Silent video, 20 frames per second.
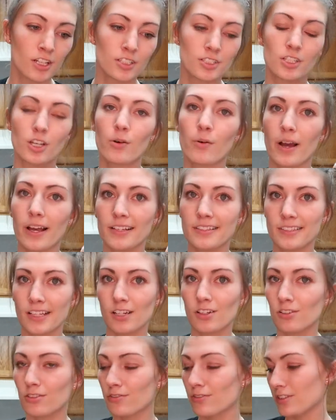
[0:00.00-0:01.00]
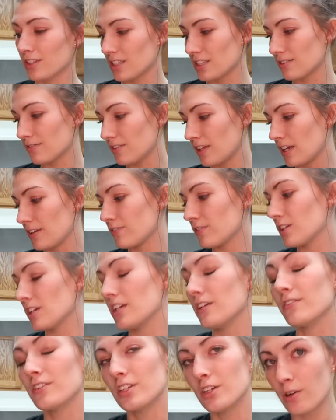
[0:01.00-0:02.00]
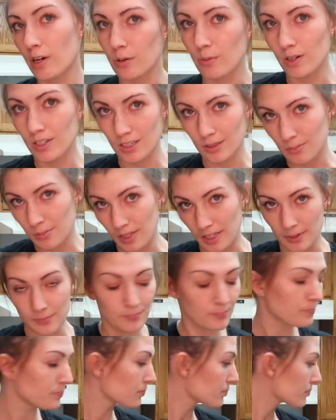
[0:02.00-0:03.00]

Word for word: So I settled for this flavor even though I wanted plain.